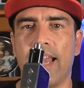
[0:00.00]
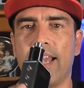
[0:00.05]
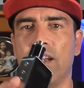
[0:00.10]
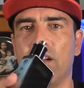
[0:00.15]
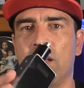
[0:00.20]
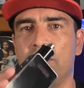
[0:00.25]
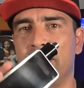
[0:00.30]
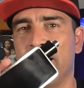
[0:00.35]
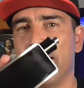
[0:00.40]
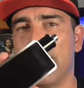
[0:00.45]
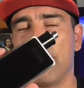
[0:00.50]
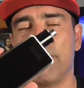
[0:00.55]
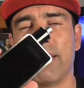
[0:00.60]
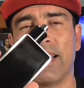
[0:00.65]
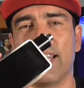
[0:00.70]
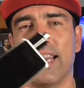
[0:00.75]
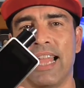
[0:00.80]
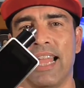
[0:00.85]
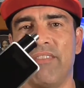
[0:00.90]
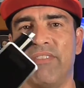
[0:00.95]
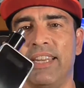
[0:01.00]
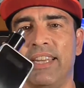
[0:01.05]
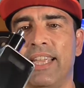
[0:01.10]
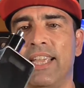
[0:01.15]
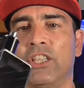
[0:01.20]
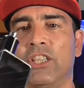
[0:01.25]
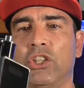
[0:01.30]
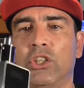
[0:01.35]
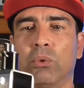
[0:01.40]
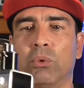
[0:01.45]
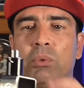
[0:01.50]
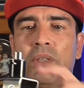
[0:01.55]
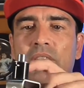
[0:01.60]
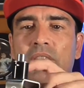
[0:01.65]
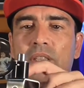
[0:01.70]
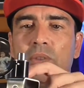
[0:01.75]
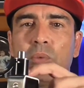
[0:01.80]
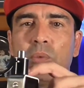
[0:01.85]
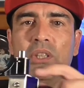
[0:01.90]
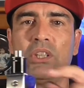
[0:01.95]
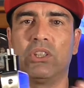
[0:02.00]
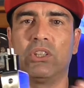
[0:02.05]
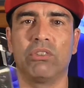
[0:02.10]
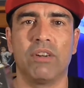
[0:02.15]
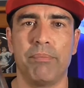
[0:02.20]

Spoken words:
and I'm not going to have any issues with